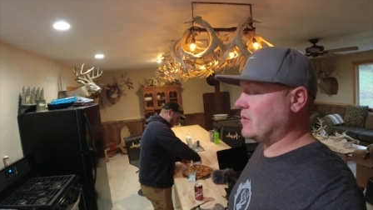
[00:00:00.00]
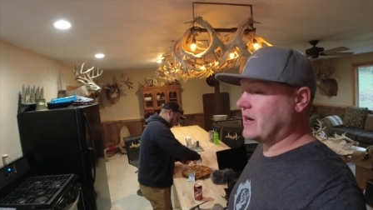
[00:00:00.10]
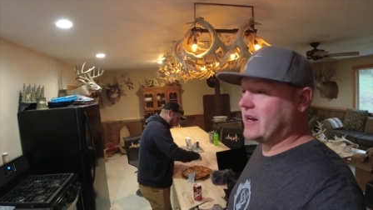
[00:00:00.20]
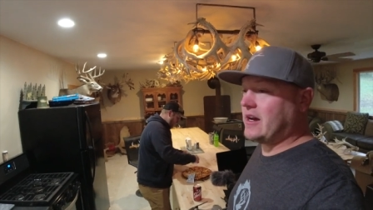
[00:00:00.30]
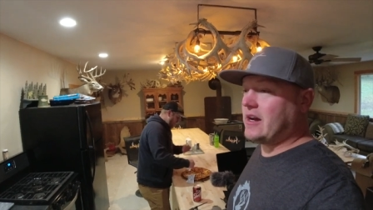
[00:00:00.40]

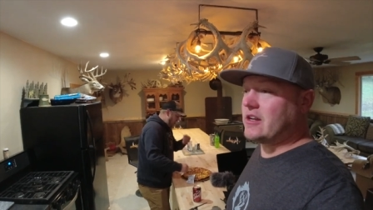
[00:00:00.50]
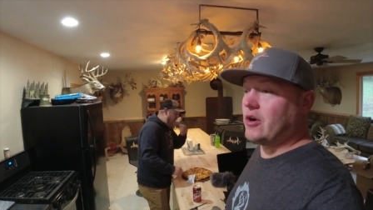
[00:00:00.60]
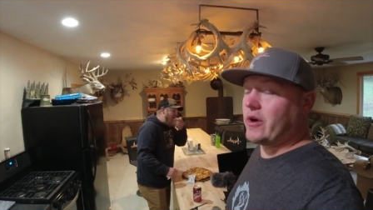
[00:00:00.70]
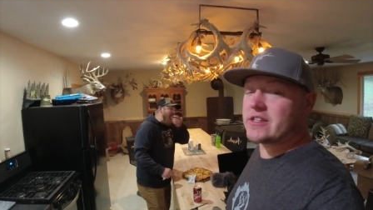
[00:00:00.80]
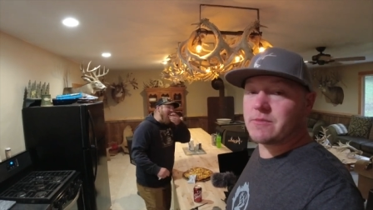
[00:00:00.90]
We're gonna
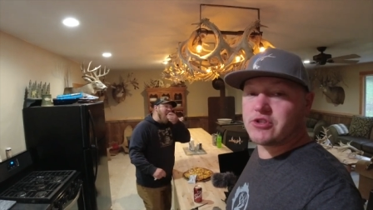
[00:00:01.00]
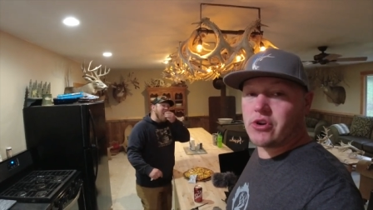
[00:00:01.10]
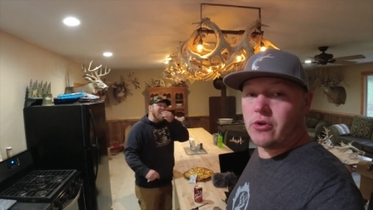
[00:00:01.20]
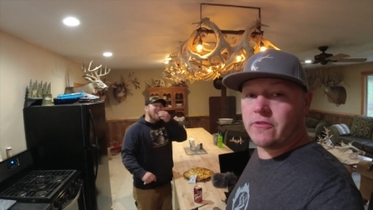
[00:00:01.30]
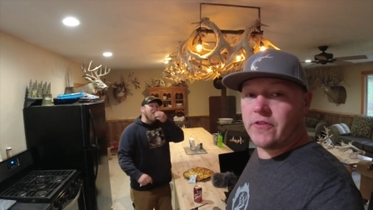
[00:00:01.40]
go get some
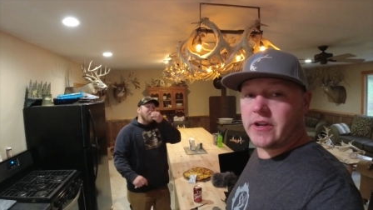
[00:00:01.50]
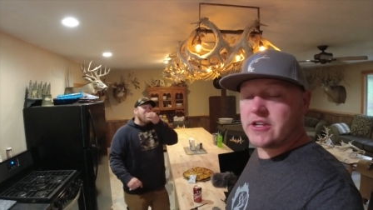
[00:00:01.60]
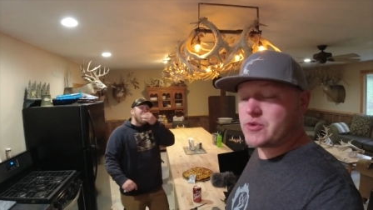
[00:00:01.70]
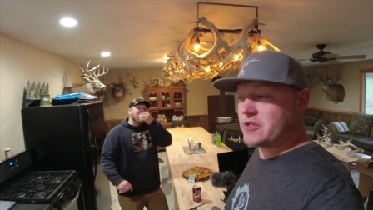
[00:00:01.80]
drone footage,